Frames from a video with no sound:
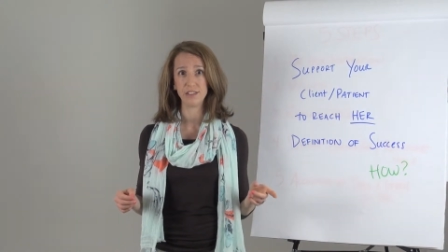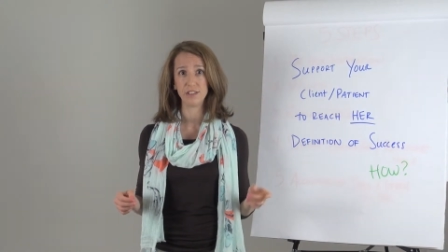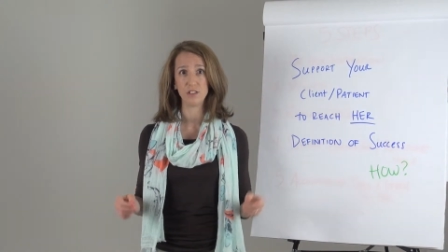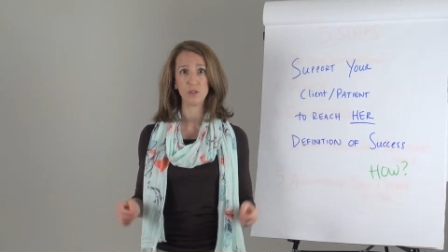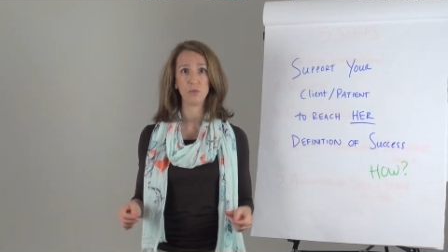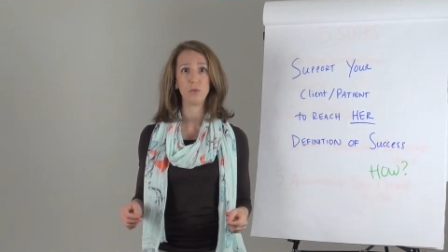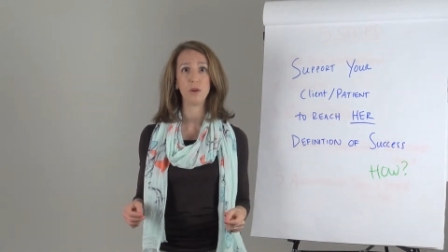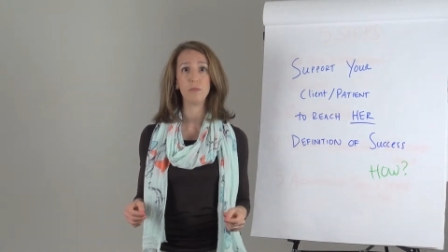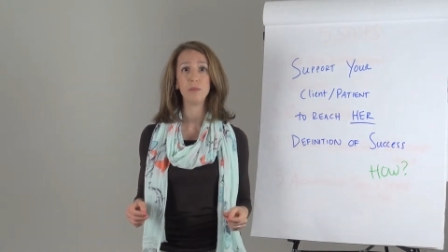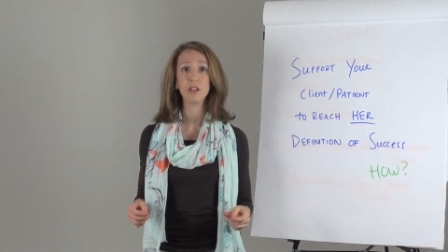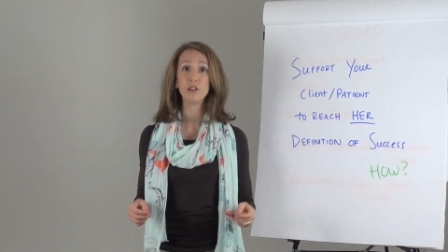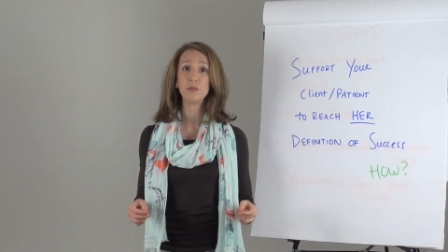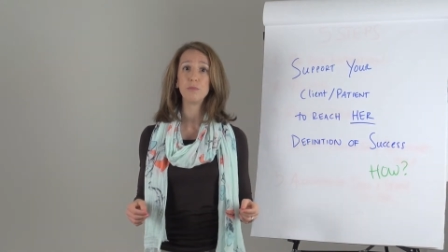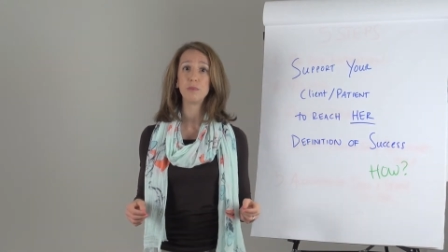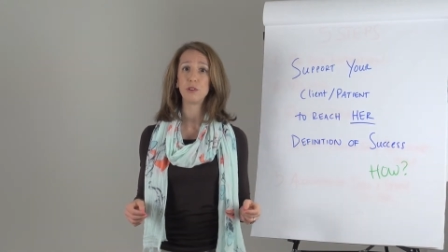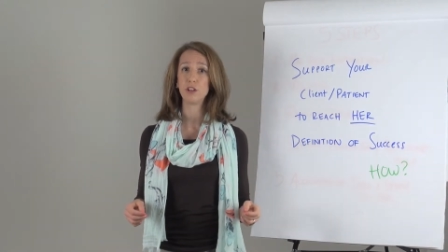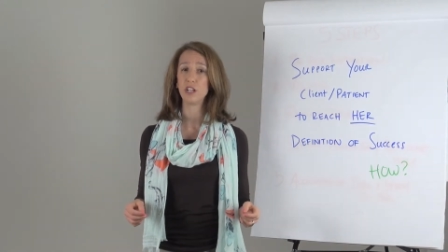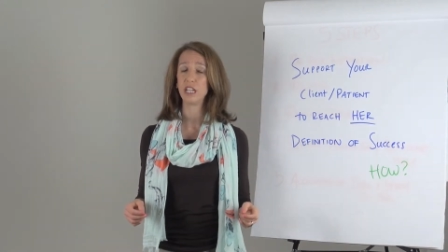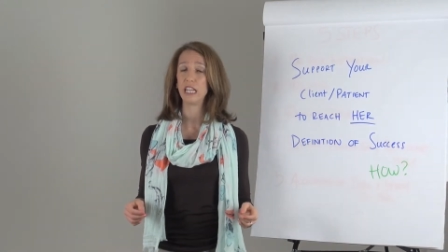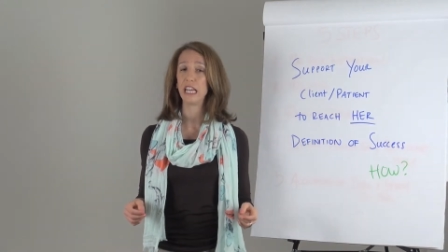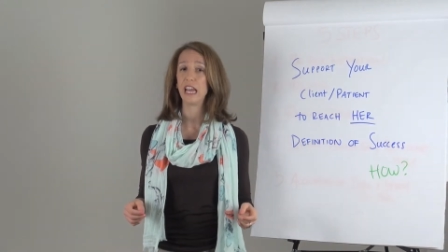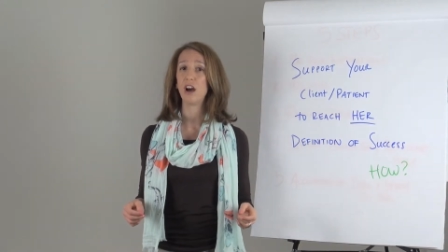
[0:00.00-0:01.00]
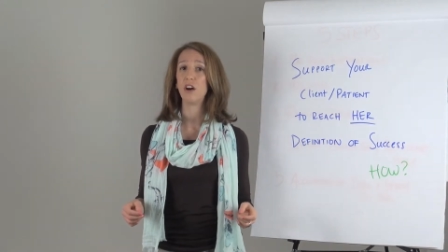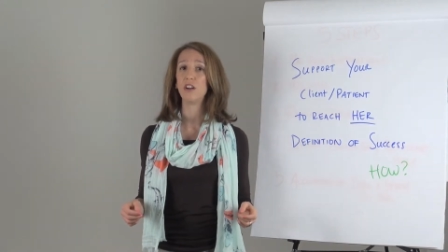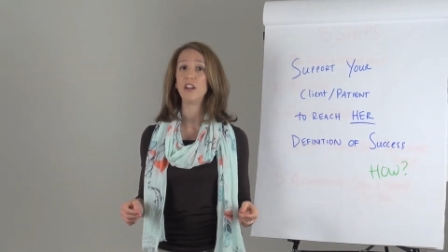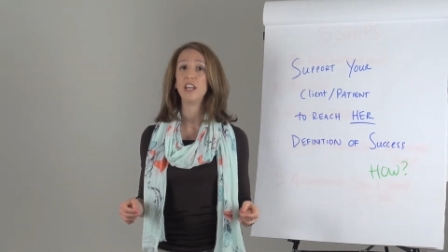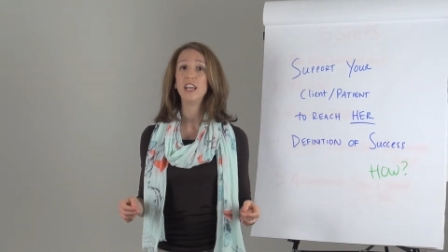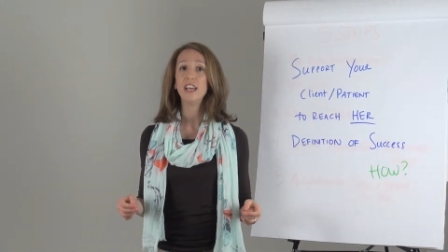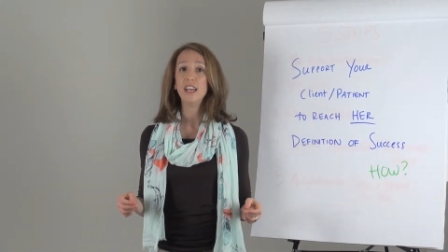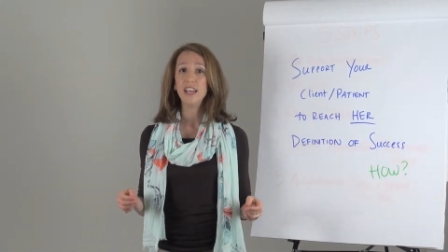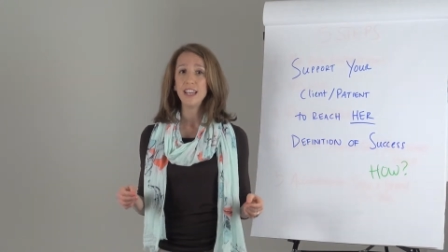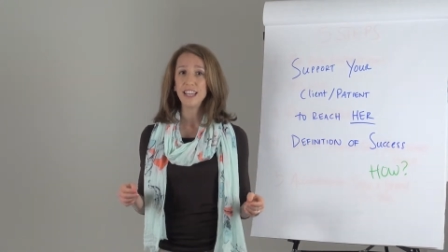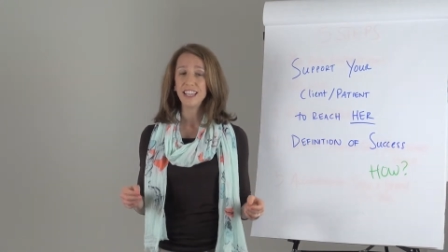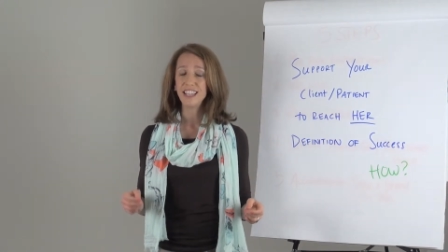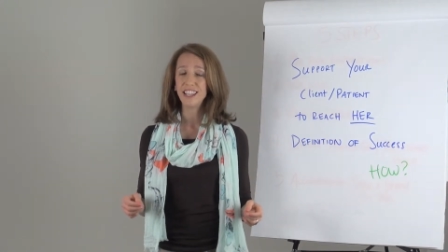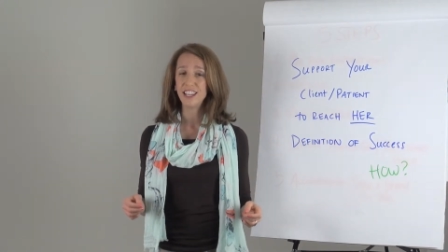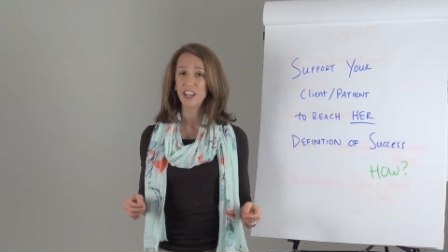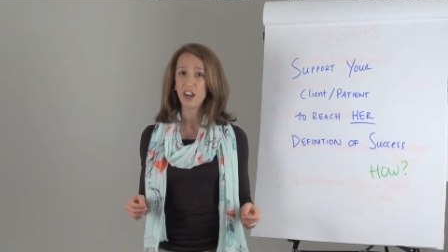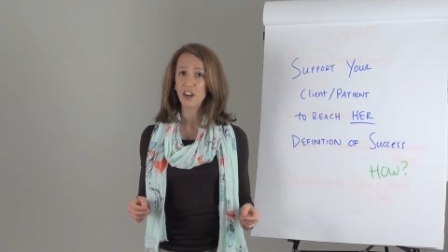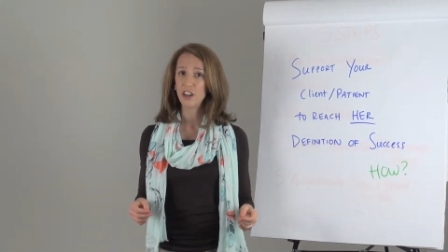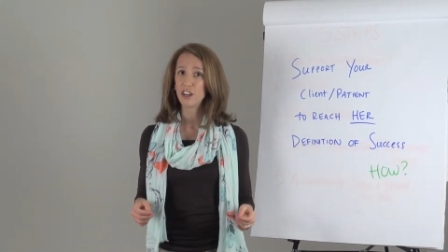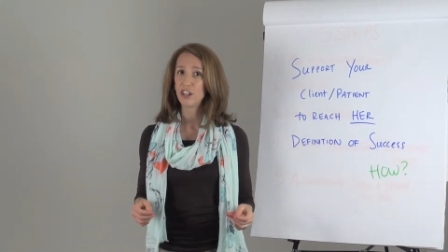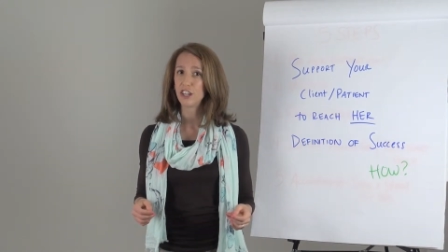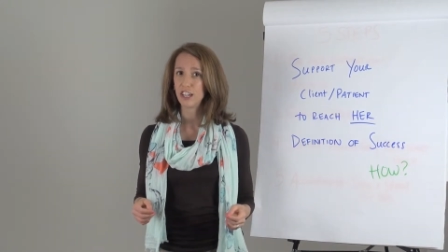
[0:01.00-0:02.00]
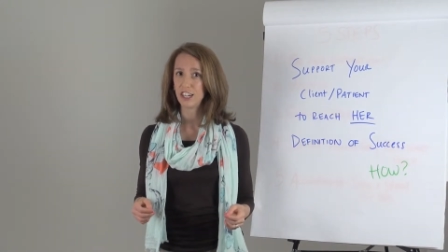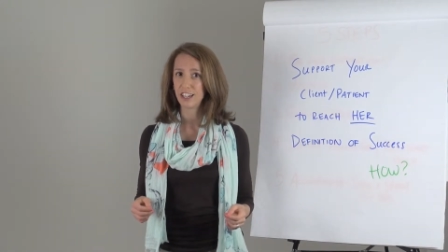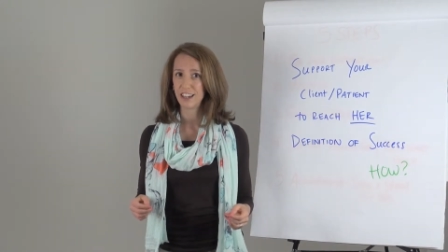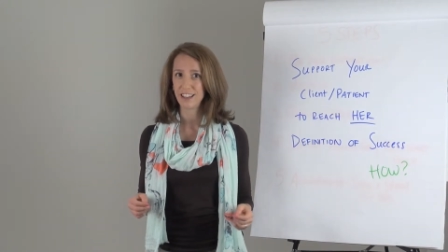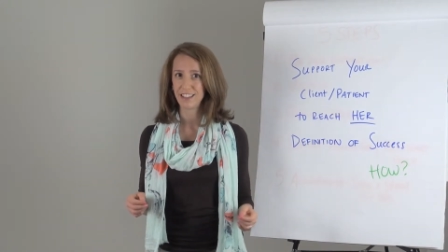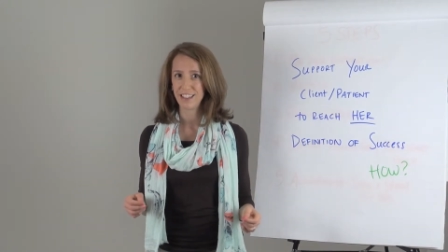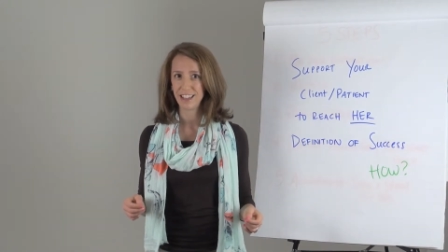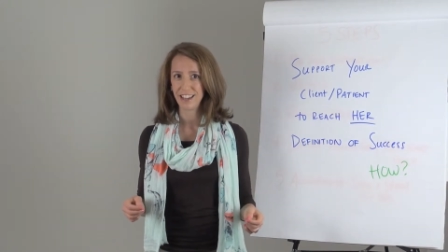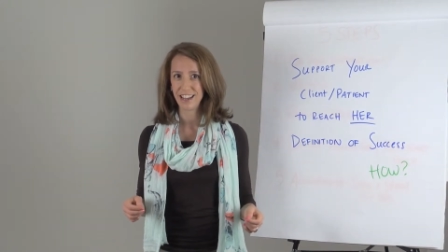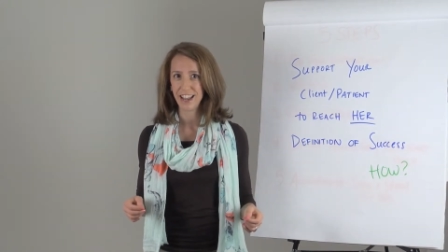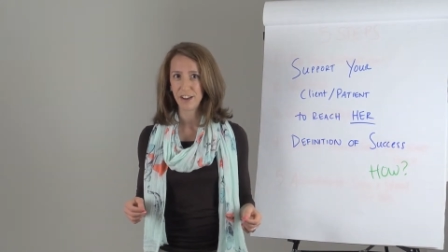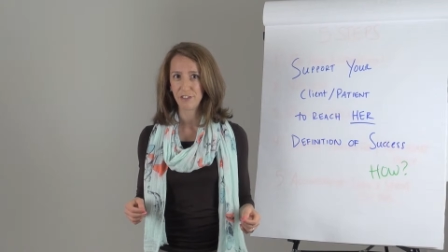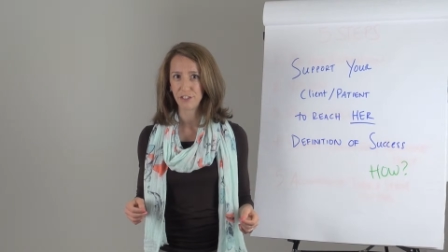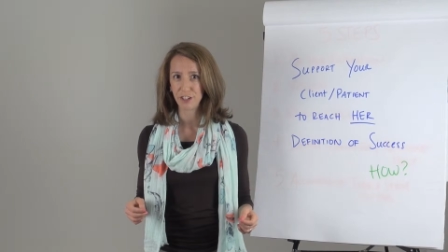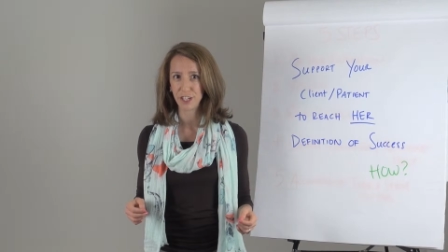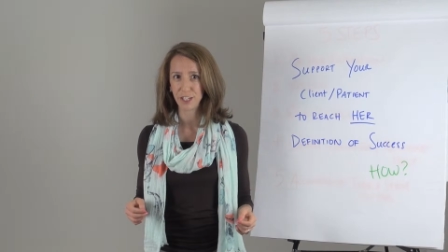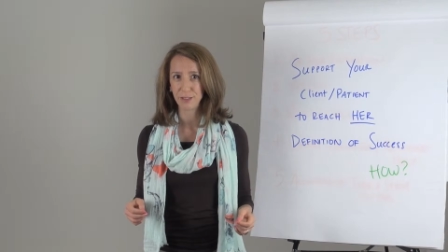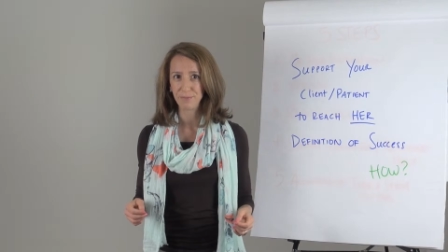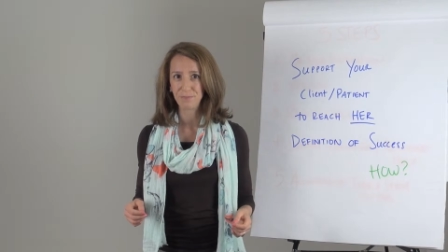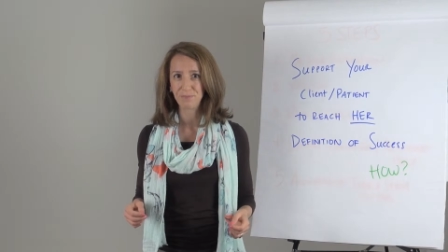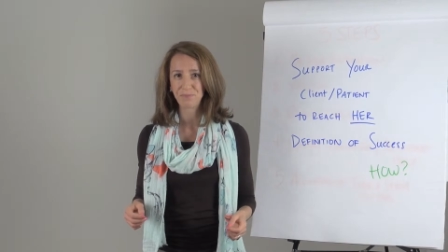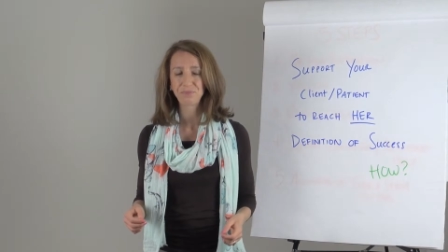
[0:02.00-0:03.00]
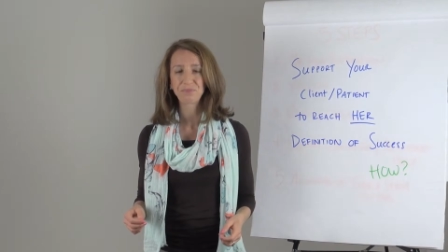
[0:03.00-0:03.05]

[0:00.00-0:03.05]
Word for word: So women are burning out younger than ever.